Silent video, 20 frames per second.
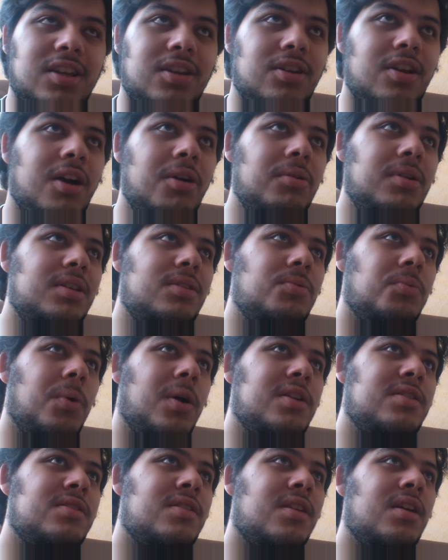You know, it
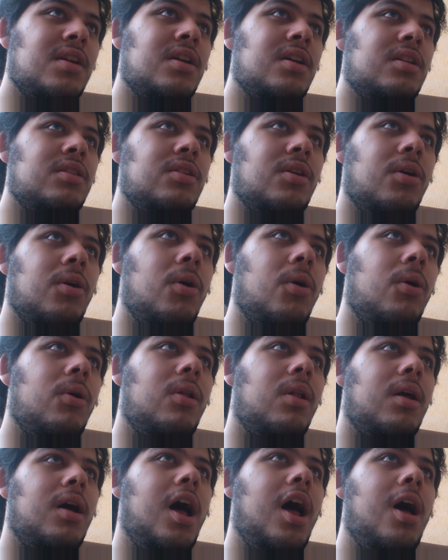was the
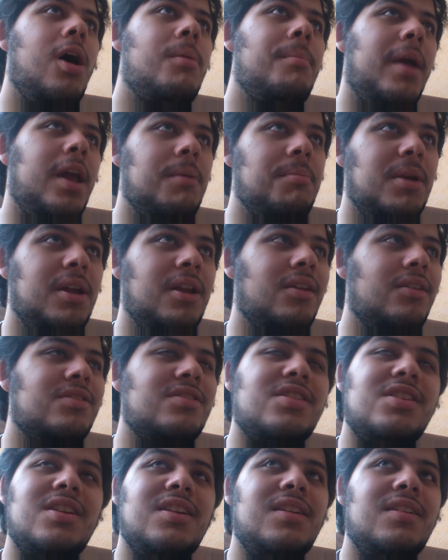whole, oh, maybe the
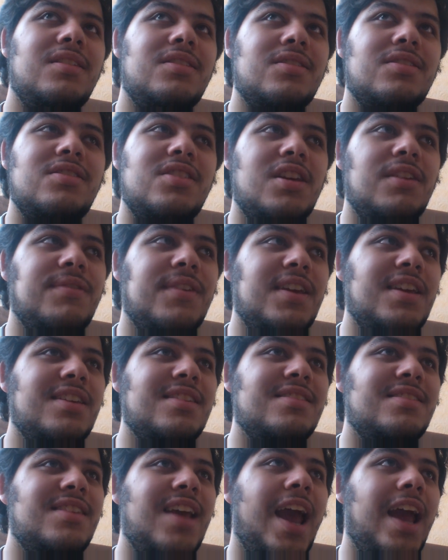TV
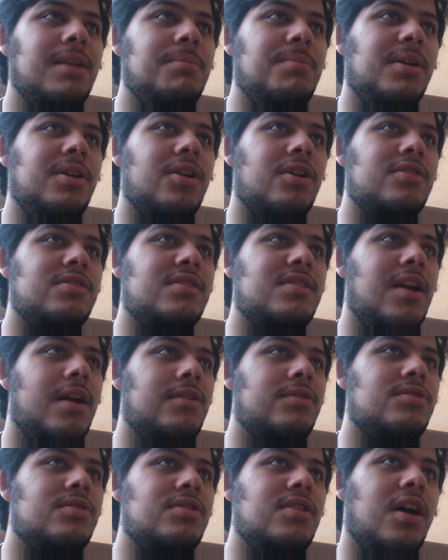is dead because
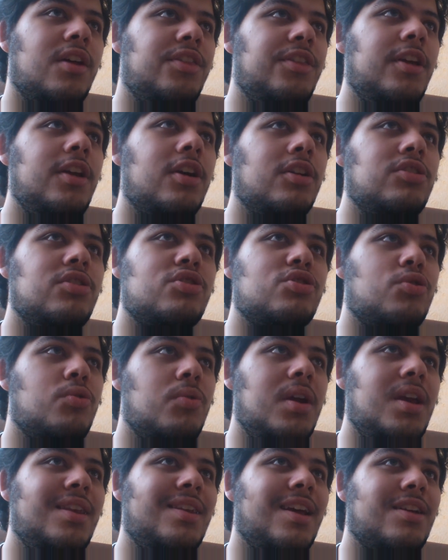there's nothing on the
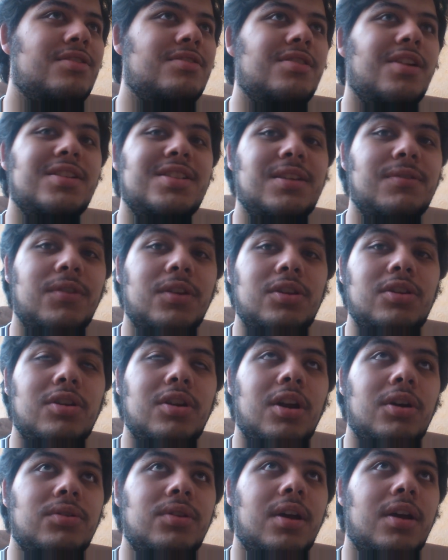screen. There's not even,
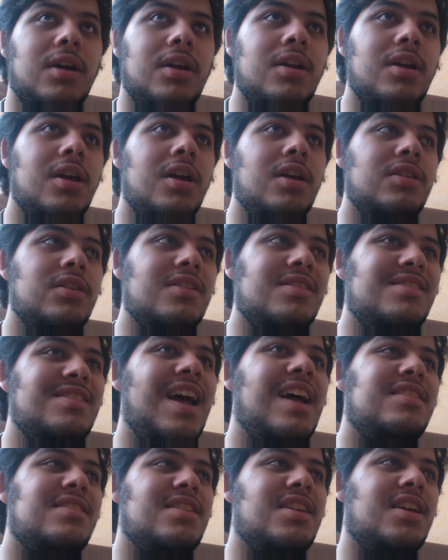you know, the
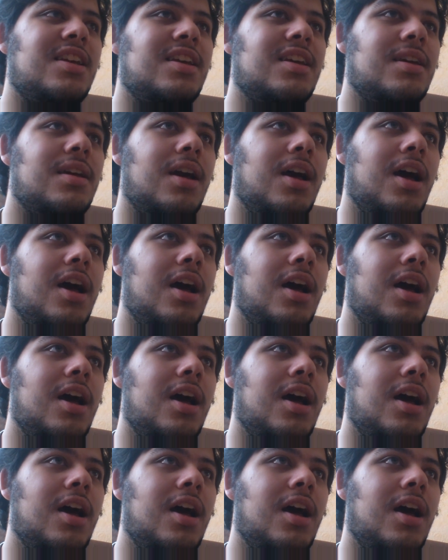static.